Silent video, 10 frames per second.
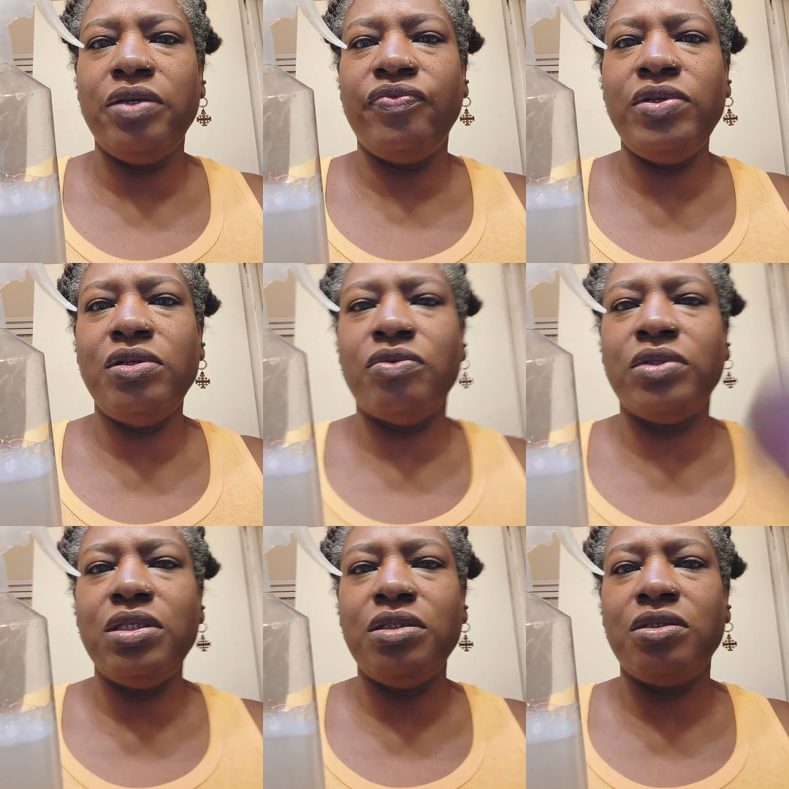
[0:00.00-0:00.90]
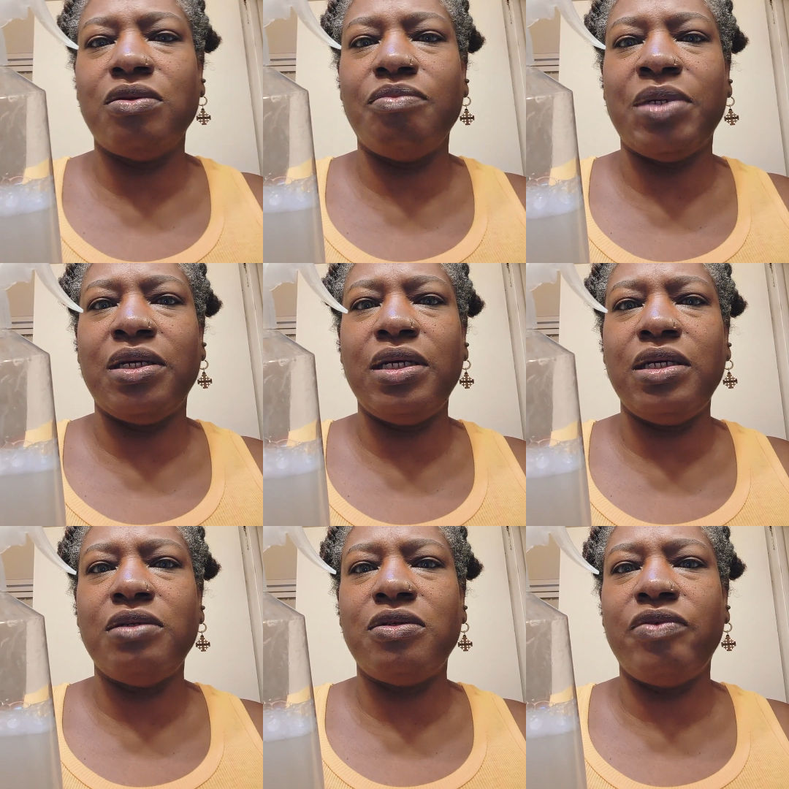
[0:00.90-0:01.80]
If you don't get your
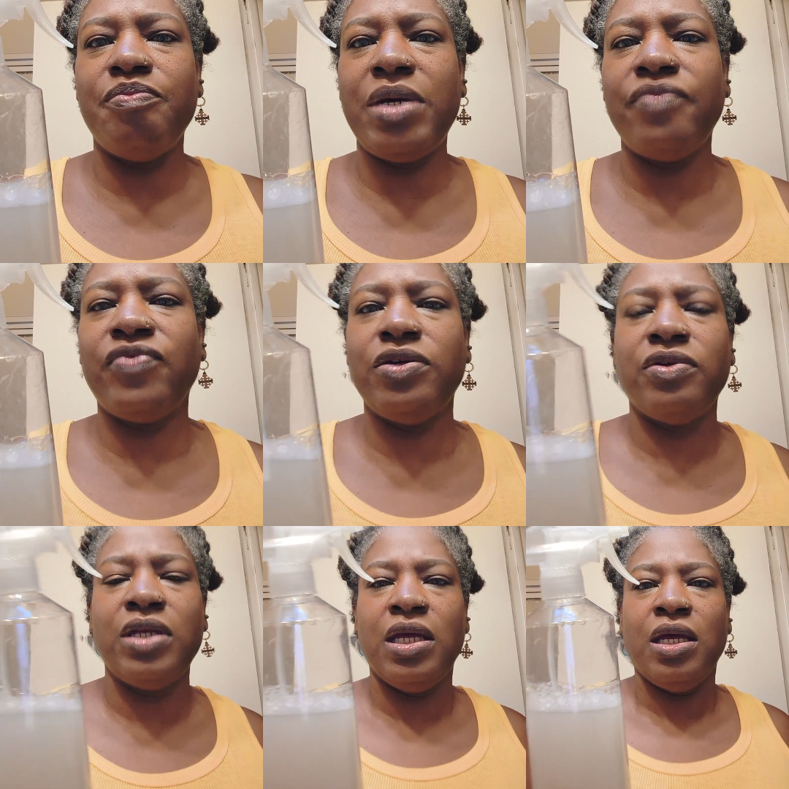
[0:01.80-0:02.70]
behind off my phone.